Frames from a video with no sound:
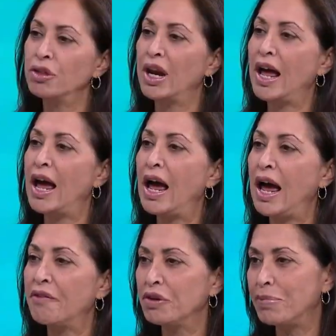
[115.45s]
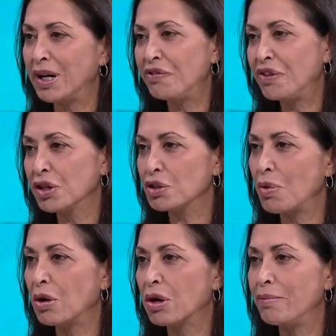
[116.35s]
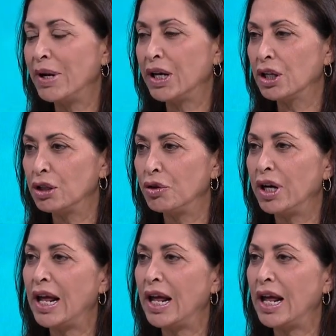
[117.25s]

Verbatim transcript: that everybody feels welcome and included.